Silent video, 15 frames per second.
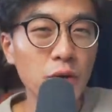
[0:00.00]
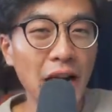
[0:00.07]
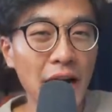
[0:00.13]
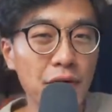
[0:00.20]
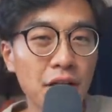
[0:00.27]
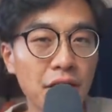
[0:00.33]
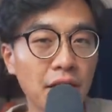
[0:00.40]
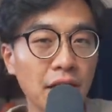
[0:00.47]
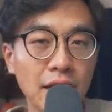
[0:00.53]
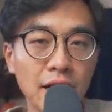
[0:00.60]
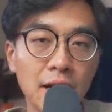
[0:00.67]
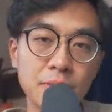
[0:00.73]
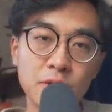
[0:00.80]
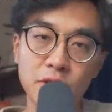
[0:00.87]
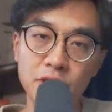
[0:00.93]
everything
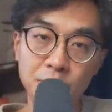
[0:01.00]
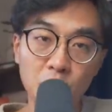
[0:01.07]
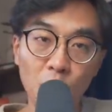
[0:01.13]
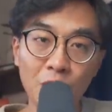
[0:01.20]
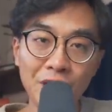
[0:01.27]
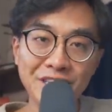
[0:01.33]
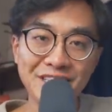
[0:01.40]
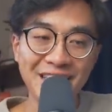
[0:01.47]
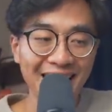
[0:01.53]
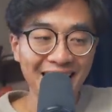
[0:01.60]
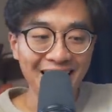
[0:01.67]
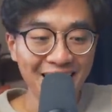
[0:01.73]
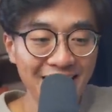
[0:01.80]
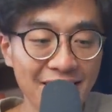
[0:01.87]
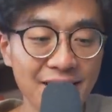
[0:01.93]
up to this point,
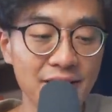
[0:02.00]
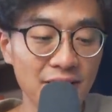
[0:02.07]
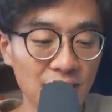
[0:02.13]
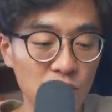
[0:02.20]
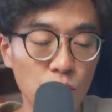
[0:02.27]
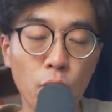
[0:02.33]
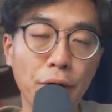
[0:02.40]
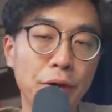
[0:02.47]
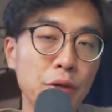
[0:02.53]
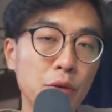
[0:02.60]
this is where you